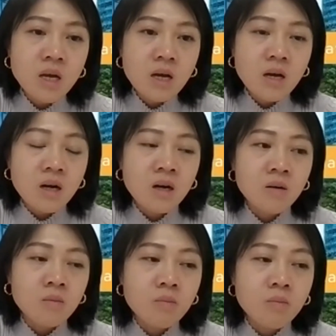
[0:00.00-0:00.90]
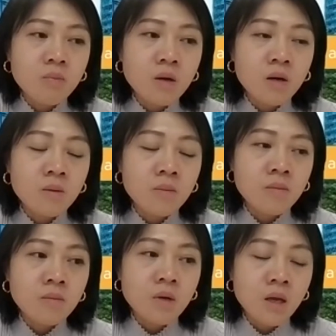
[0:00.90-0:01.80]

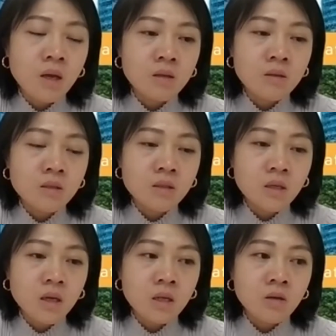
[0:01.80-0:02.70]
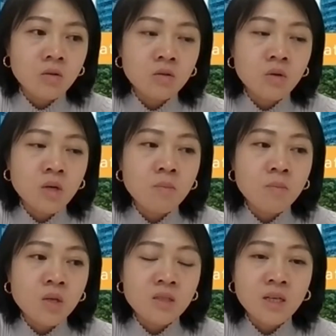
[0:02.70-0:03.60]
and also companies
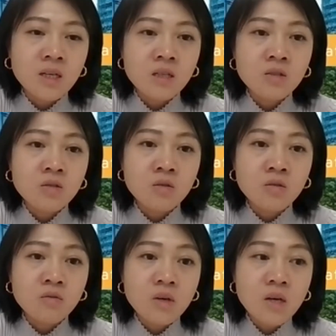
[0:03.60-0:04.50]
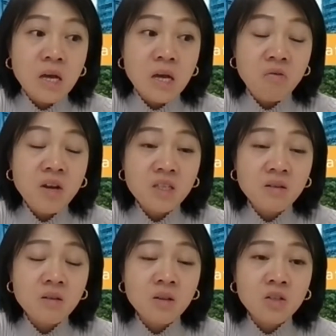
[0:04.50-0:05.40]
getting sort of raising
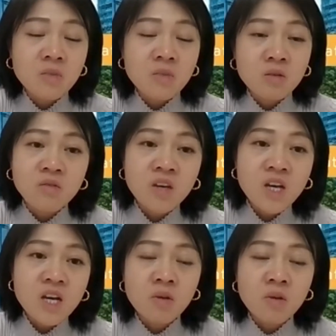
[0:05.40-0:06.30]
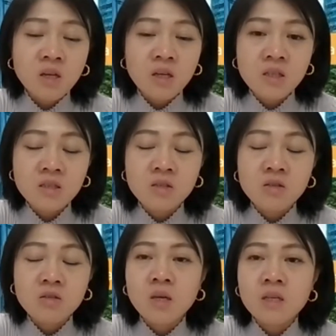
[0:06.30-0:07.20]
large amounts of capital, getting listed. So
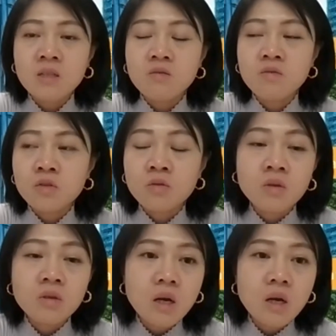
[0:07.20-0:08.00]
that's for sure.